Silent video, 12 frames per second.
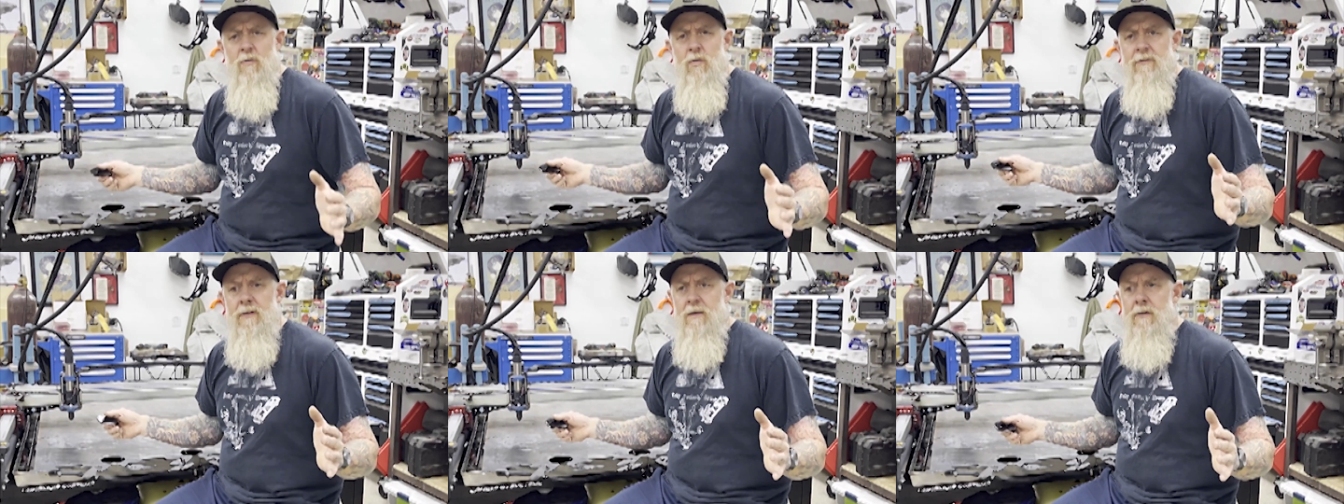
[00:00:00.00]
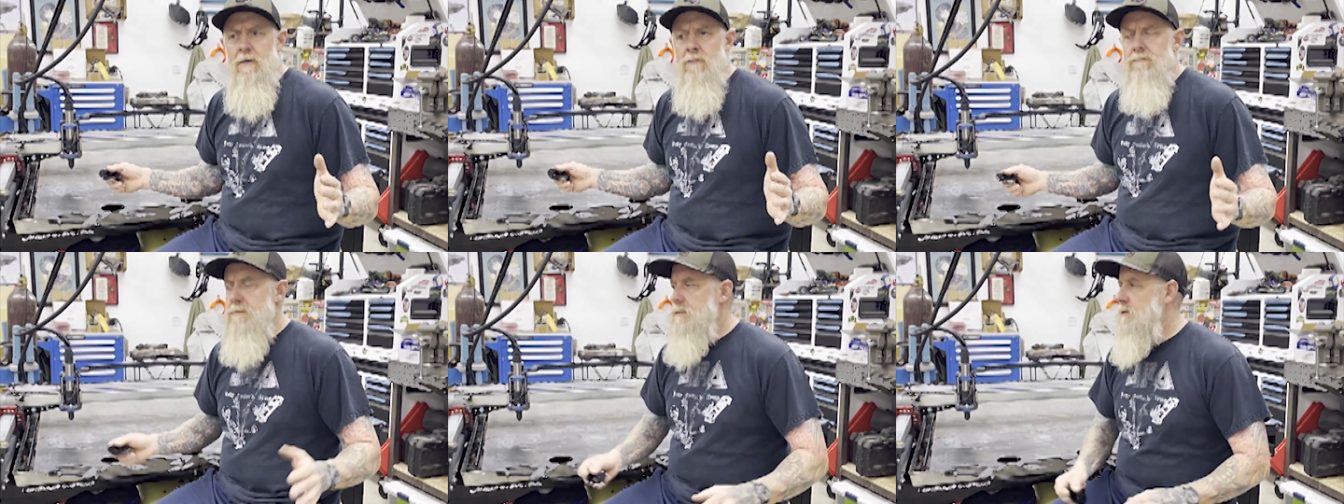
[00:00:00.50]
quick
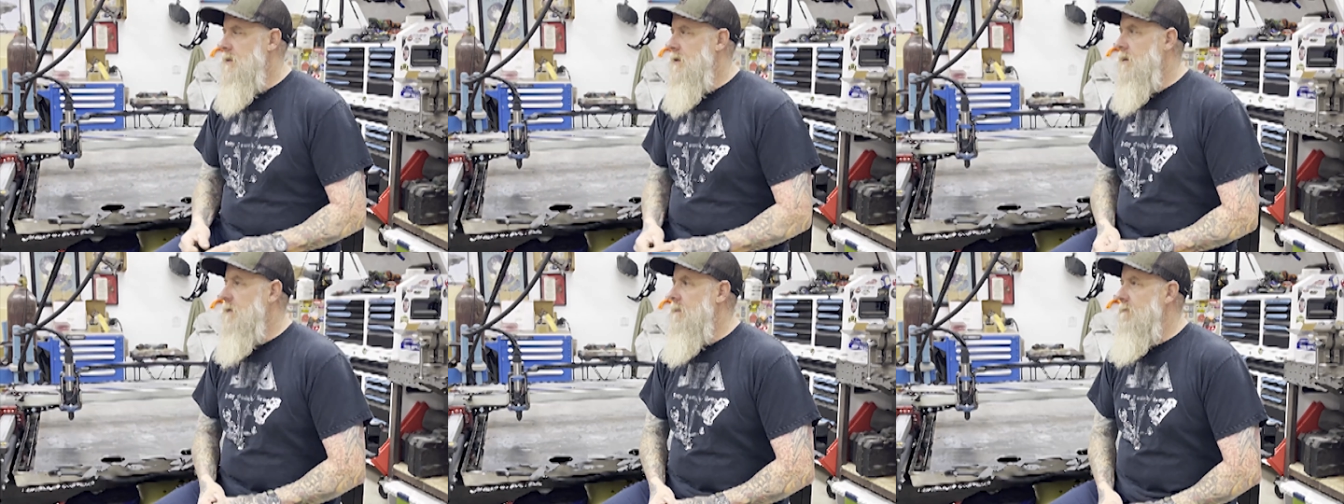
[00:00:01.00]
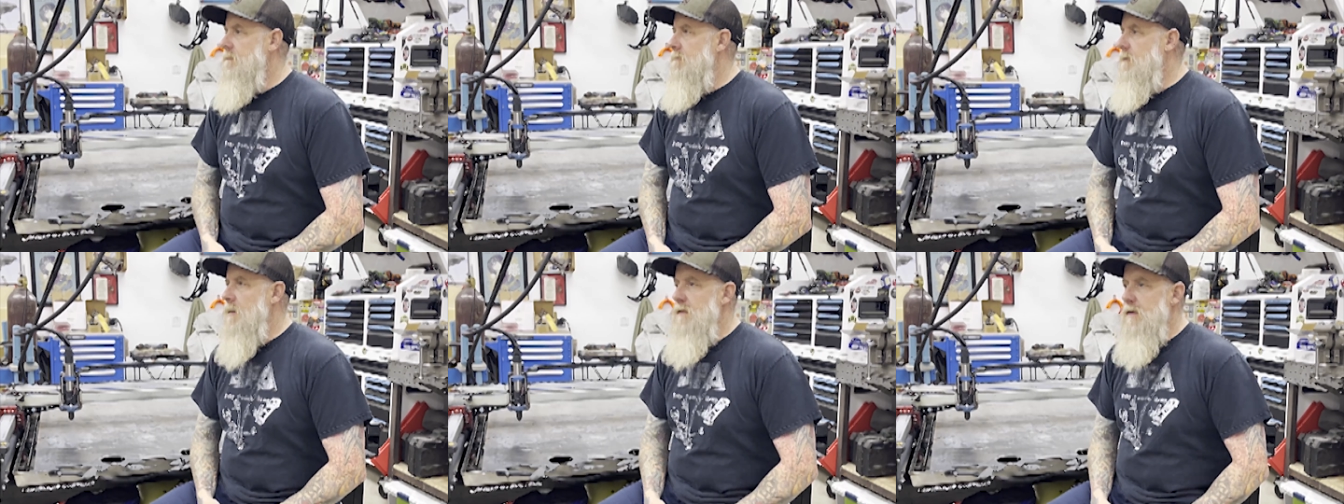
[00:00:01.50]
video.
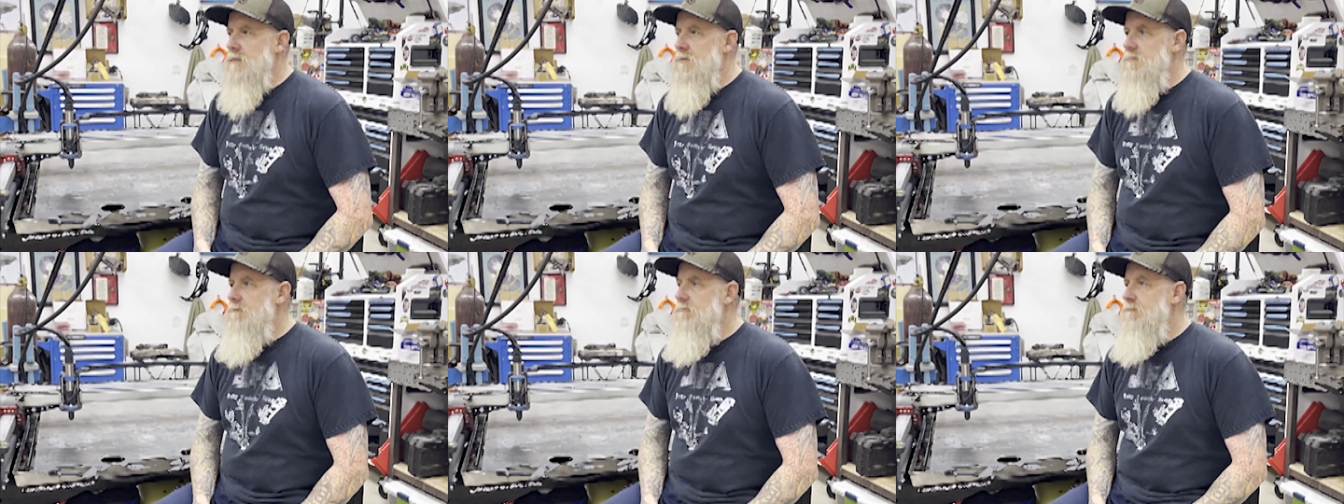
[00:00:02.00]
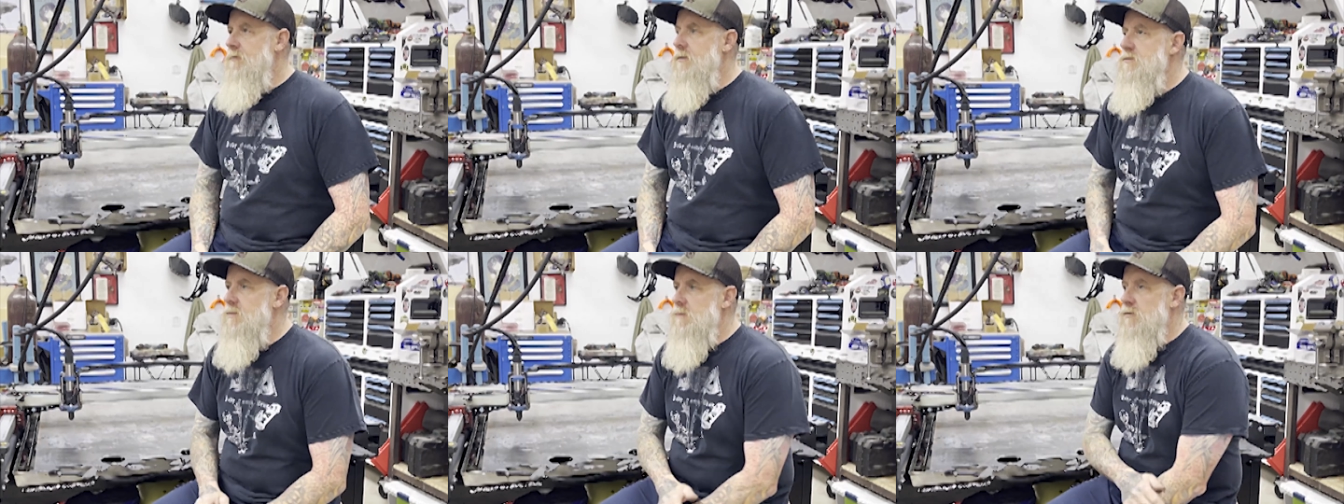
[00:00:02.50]
My next
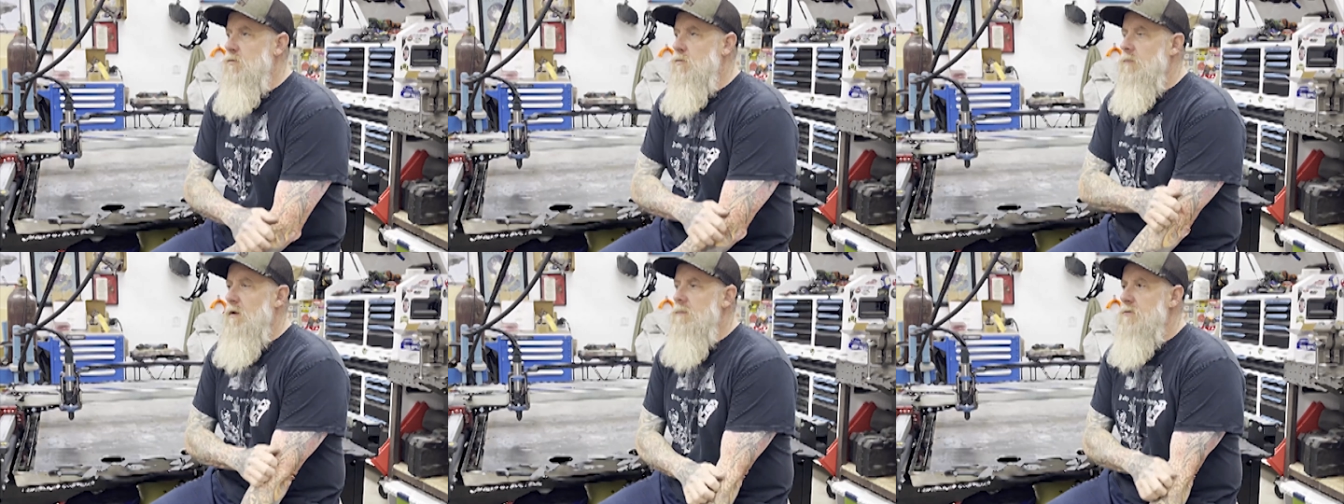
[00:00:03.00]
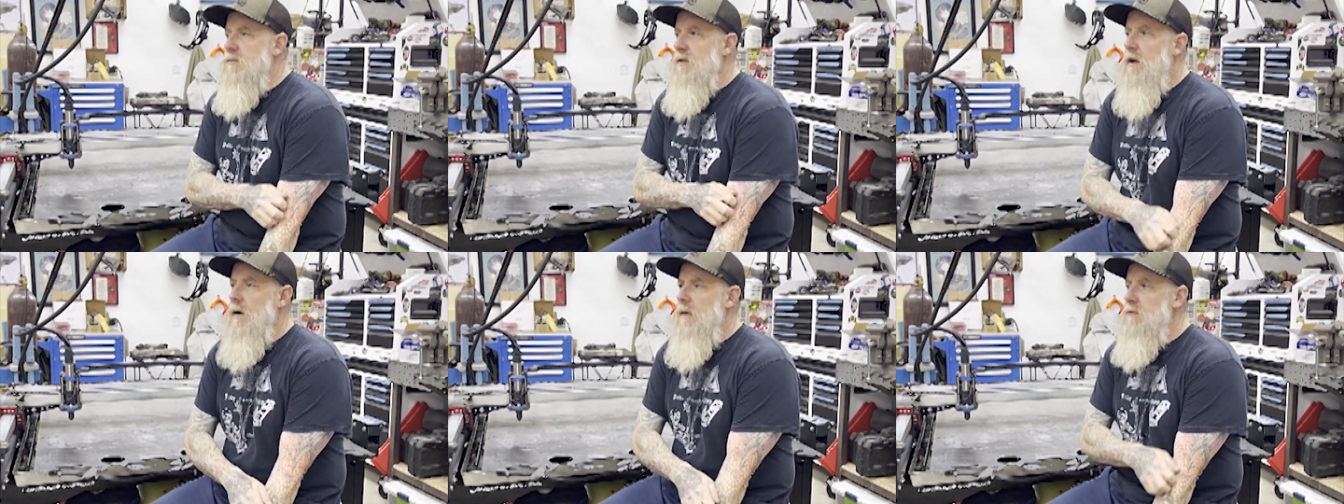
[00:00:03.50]
ventures with Reyff
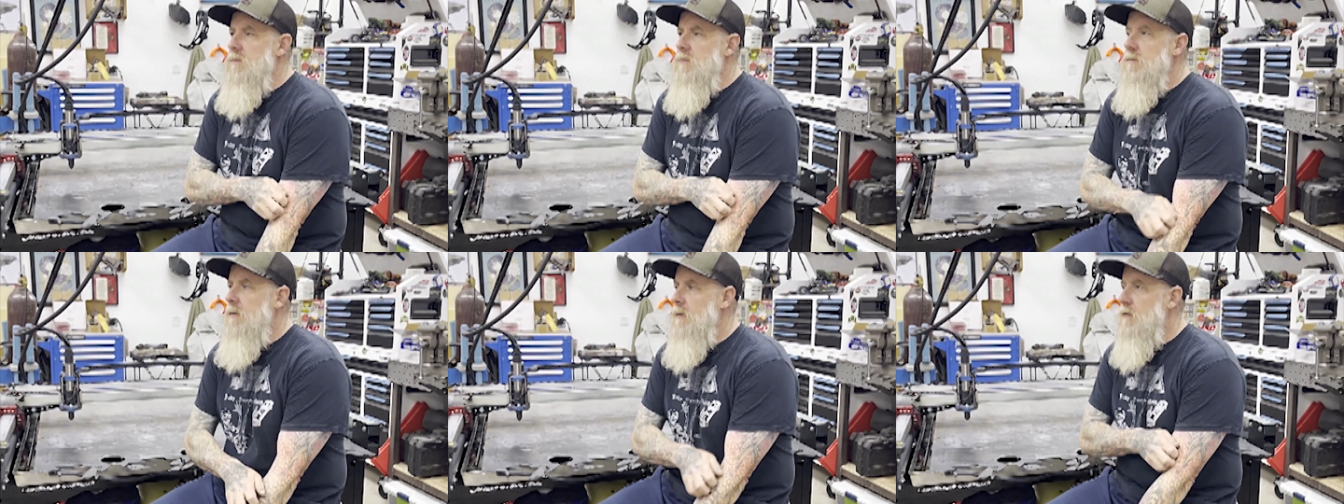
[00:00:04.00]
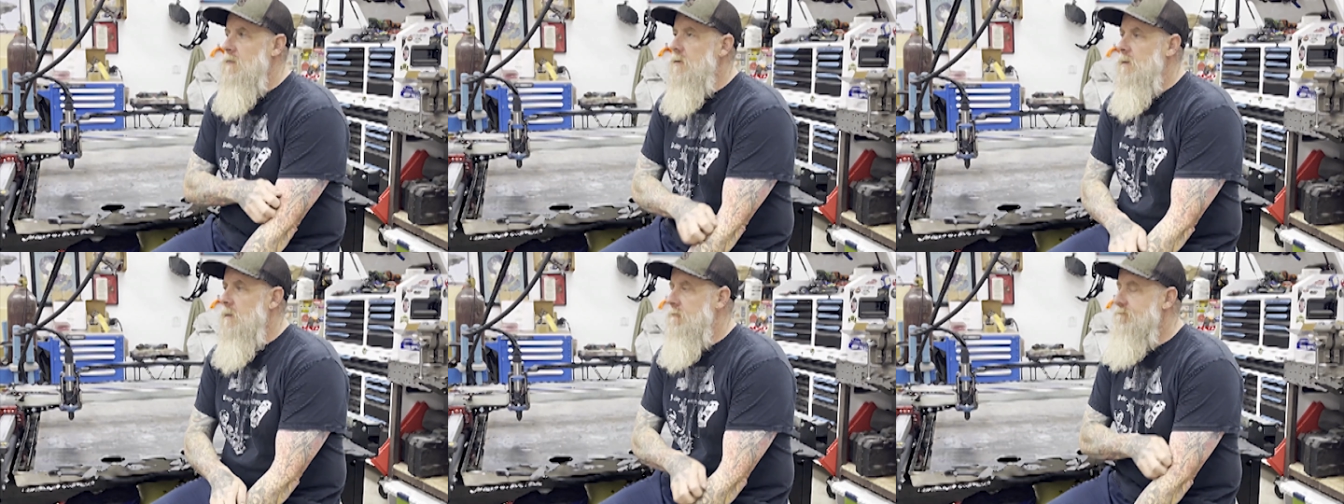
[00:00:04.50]
Designs, and
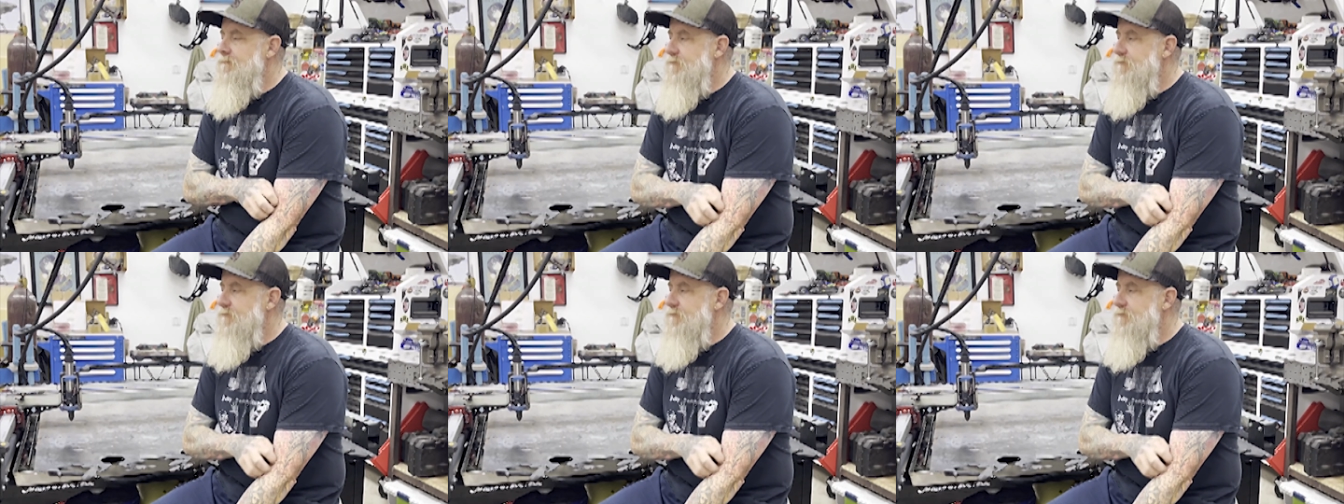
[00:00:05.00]
a